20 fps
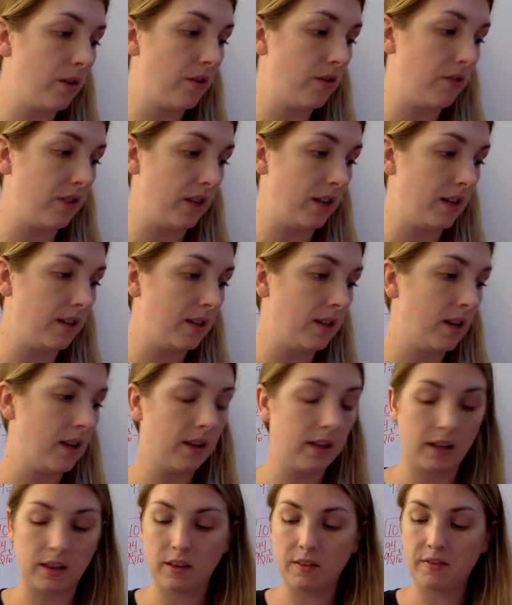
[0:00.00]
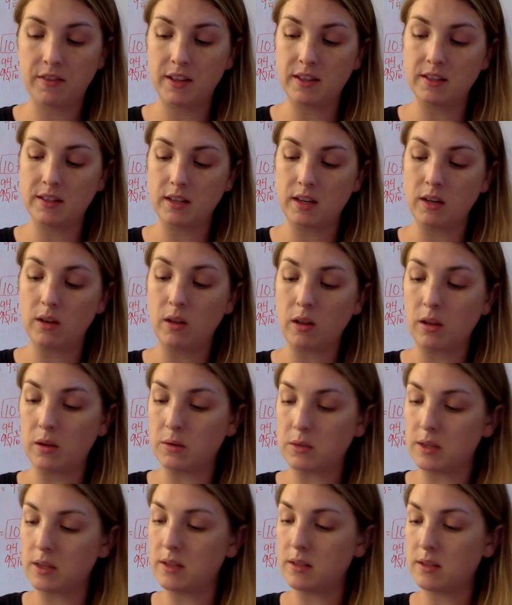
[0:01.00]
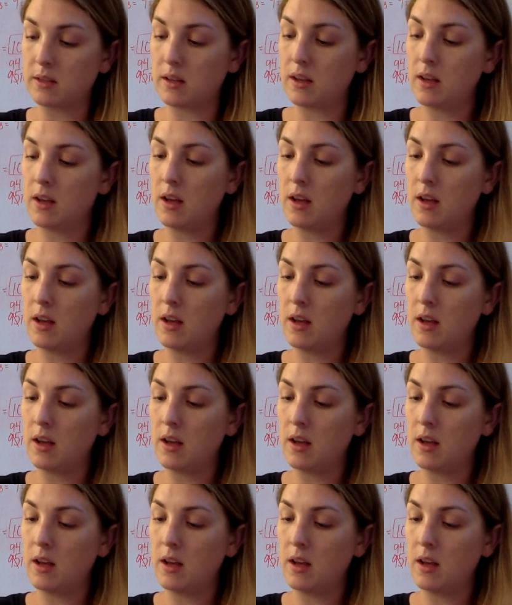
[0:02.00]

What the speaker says: feet that the fence encloses?